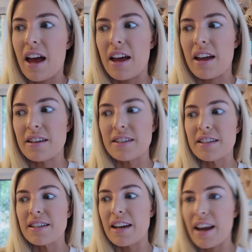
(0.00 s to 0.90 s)
And
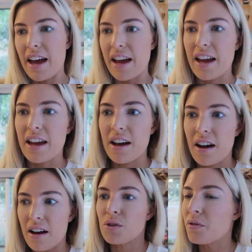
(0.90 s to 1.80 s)

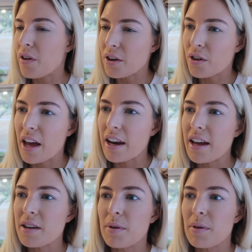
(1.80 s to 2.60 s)
today, so far no headache,